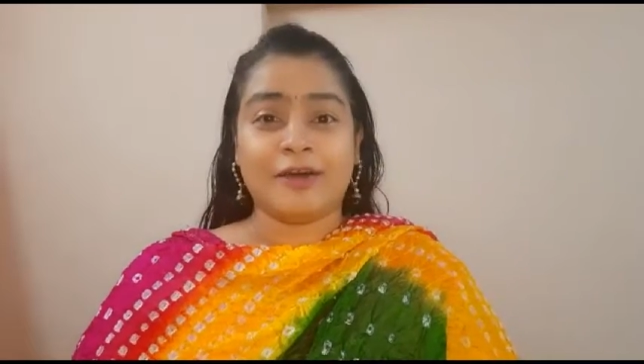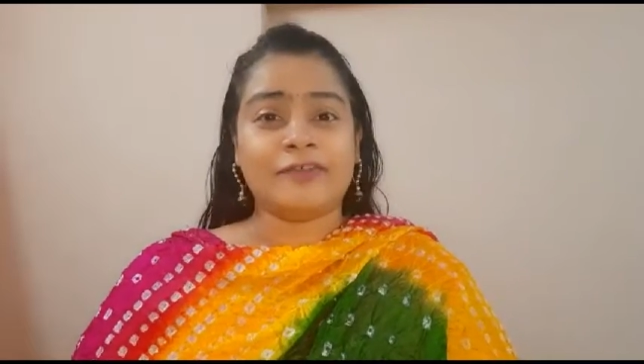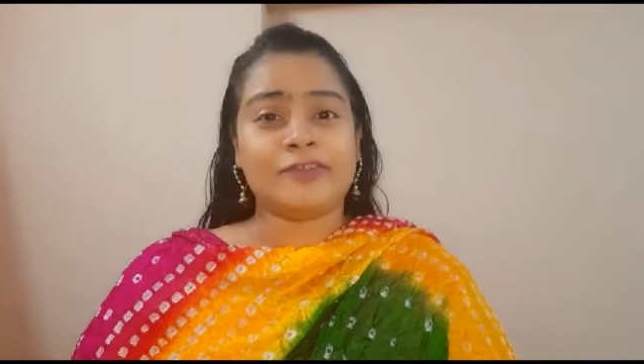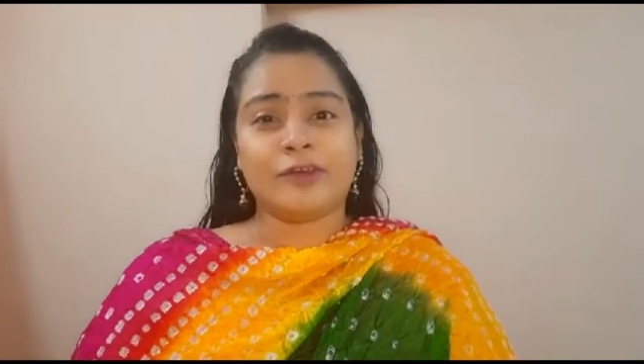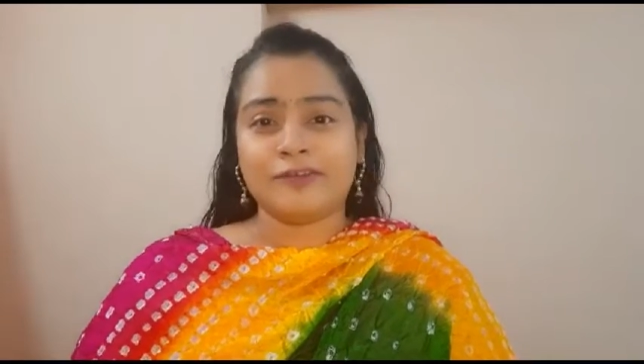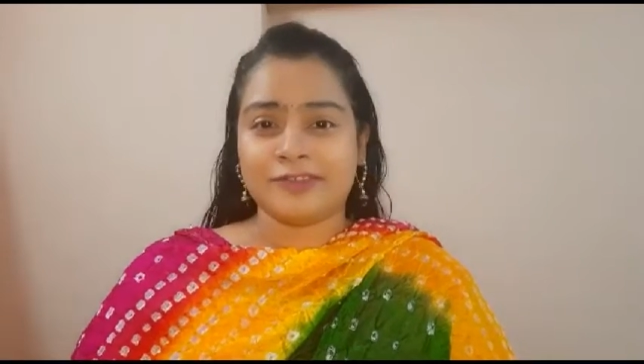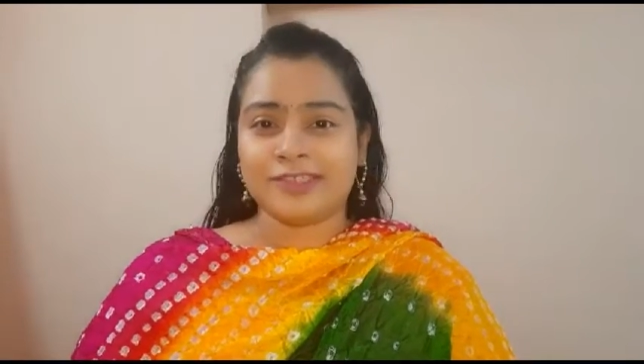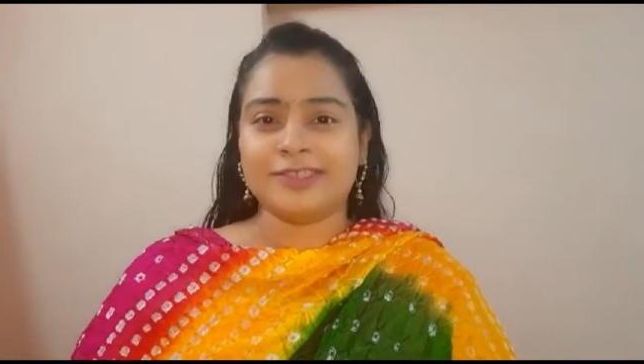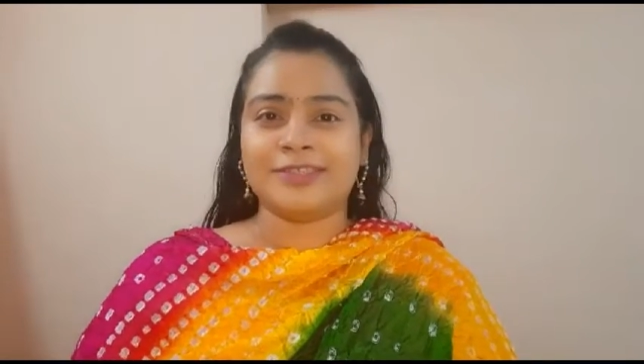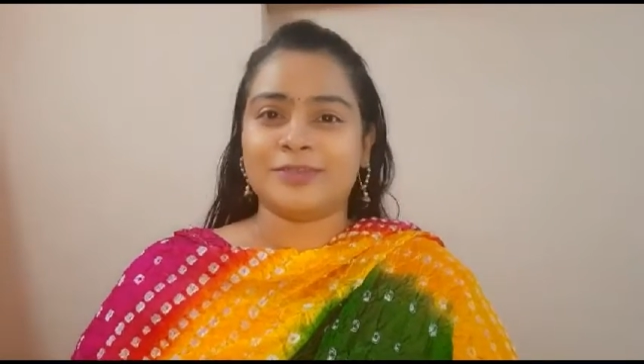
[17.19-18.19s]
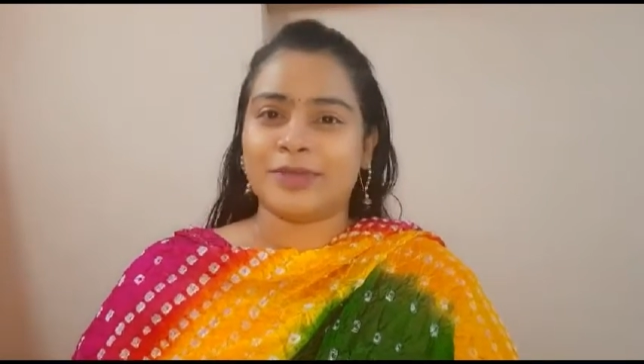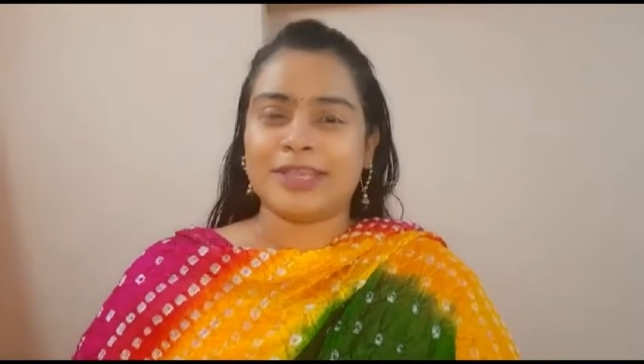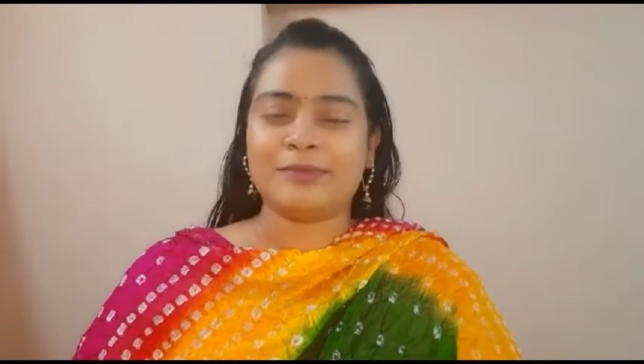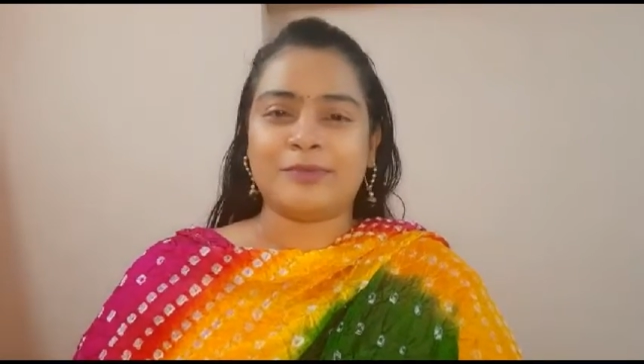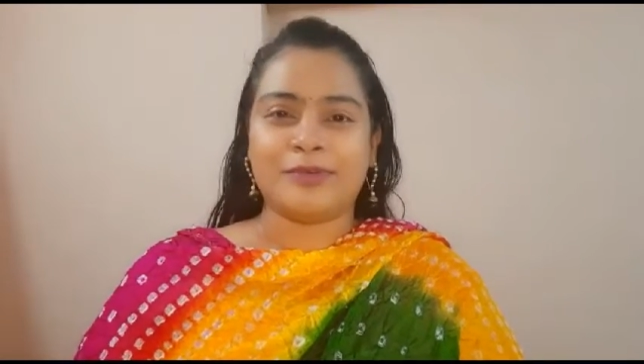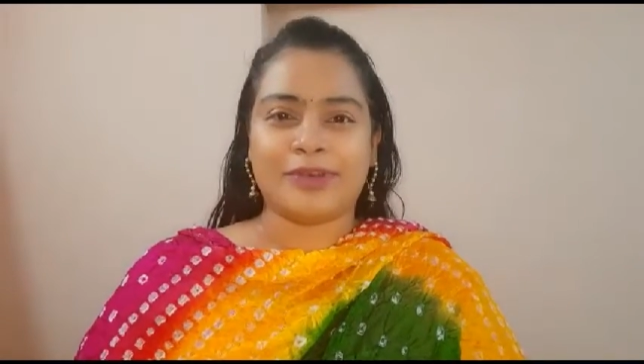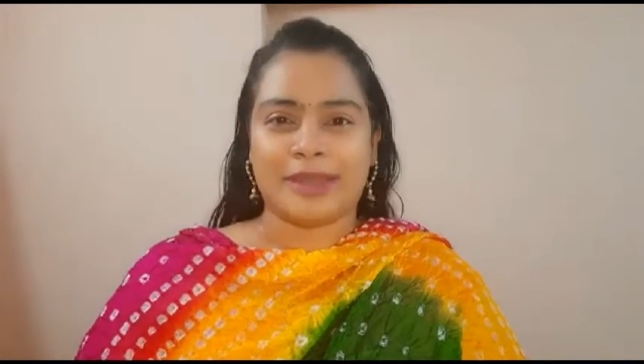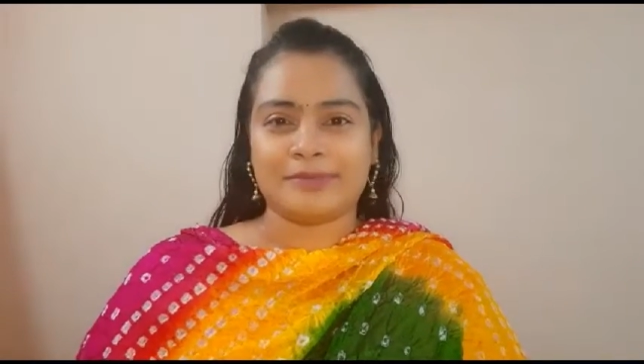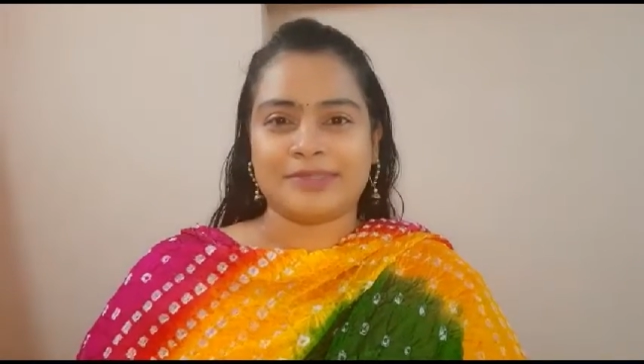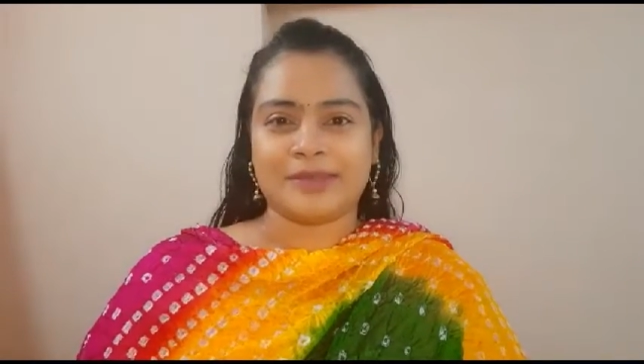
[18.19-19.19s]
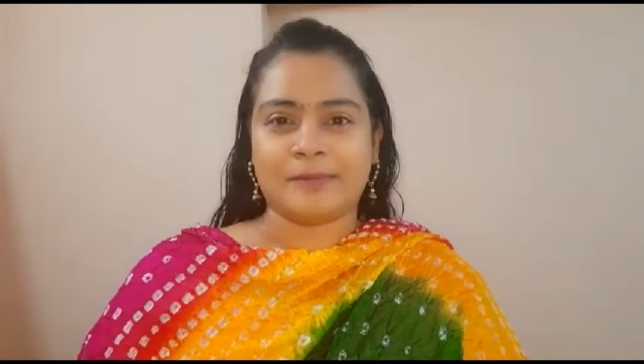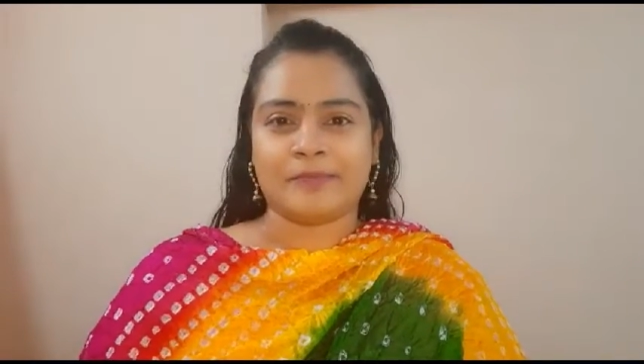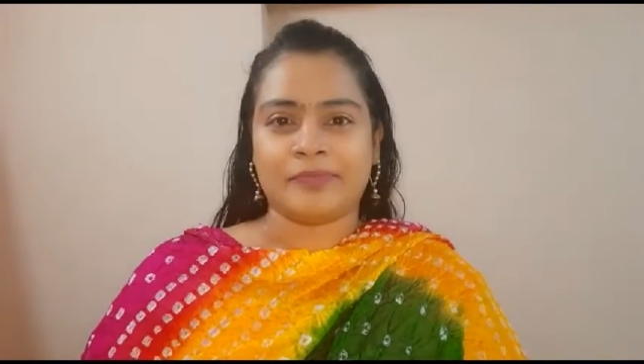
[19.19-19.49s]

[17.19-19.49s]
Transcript: of soft skills training programs.